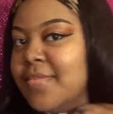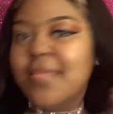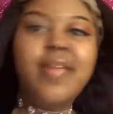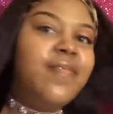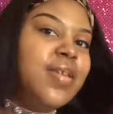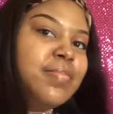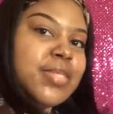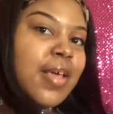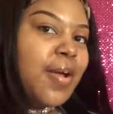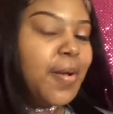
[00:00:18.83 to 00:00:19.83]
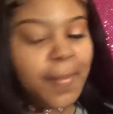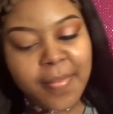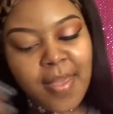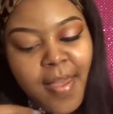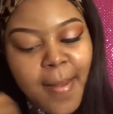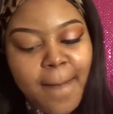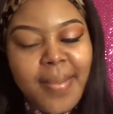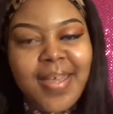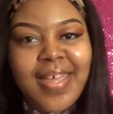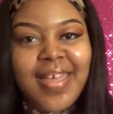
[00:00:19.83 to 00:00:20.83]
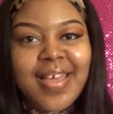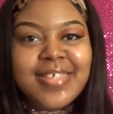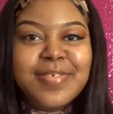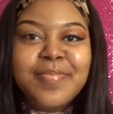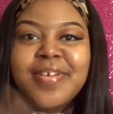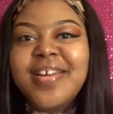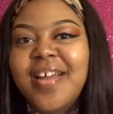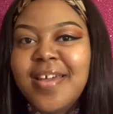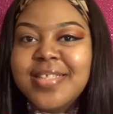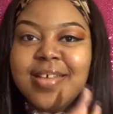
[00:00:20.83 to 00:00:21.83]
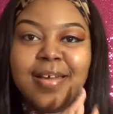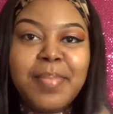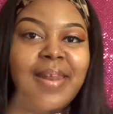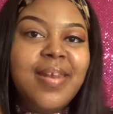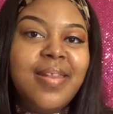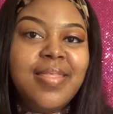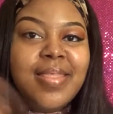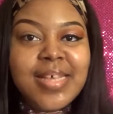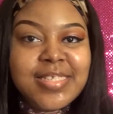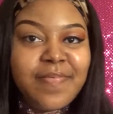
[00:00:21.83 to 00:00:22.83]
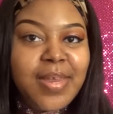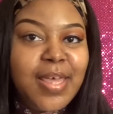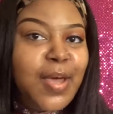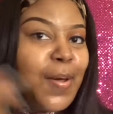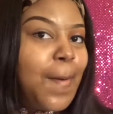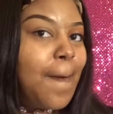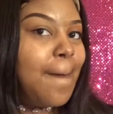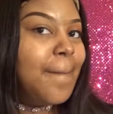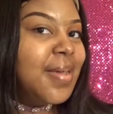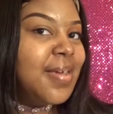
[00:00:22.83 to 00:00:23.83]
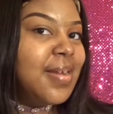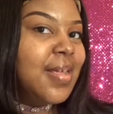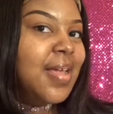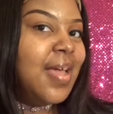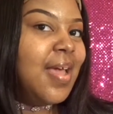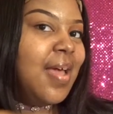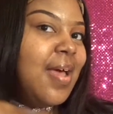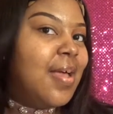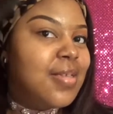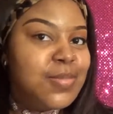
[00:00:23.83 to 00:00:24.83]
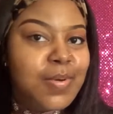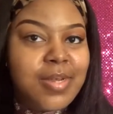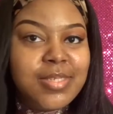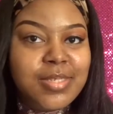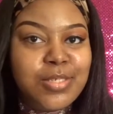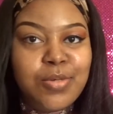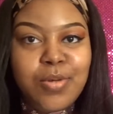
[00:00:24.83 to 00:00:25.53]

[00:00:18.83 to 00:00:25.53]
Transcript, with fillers: Flip's hair, but yes, we're not going to talk about it in this video, but I just wanted to,